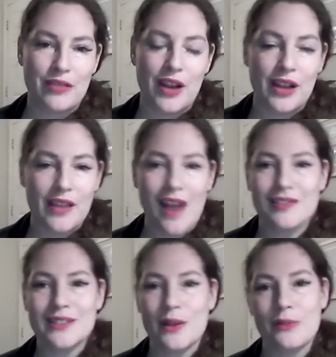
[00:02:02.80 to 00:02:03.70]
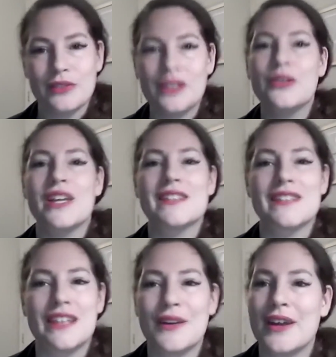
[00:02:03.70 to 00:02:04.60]
very loud. So hopefully you can't
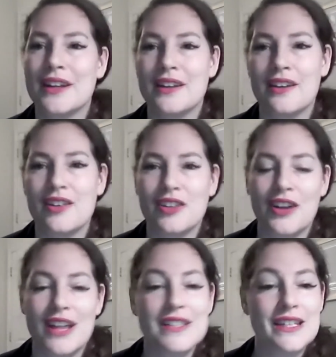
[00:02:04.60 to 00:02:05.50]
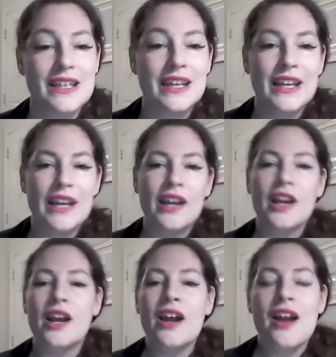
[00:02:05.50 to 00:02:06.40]
hear it on your end.
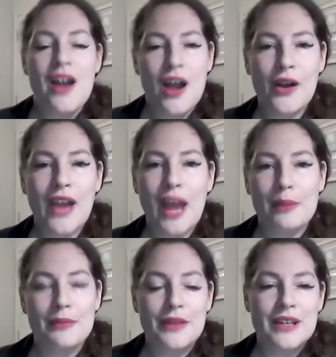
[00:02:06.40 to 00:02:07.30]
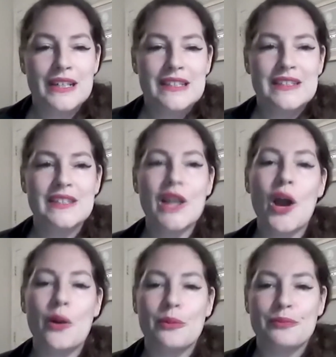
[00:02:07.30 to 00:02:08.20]
Okay,
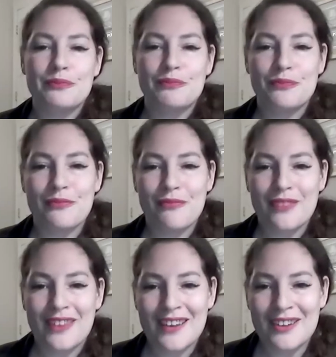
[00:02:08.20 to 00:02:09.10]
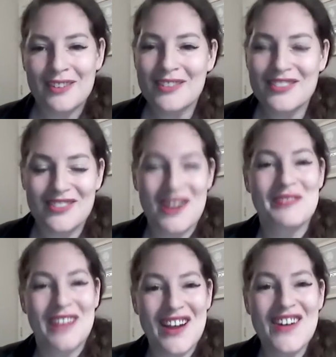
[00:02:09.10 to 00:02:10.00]
so
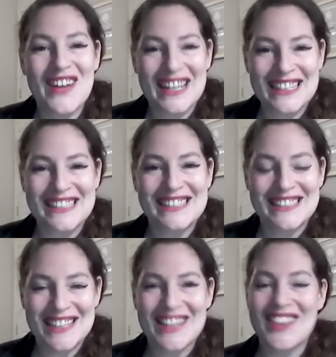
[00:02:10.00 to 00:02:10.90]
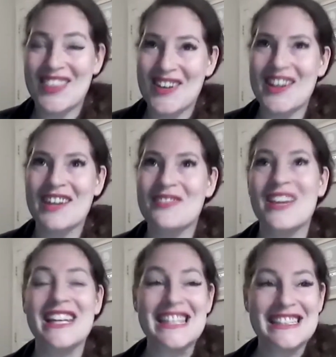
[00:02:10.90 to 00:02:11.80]
Romeo is throwing a
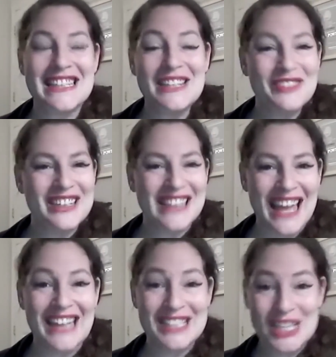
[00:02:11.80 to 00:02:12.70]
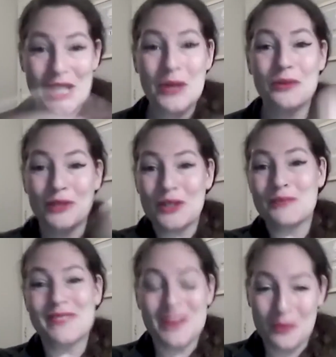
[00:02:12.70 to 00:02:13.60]
fit. He's even like 2
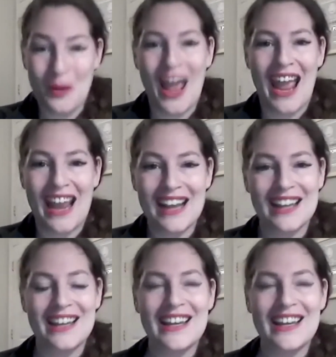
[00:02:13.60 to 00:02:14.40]
rooms away,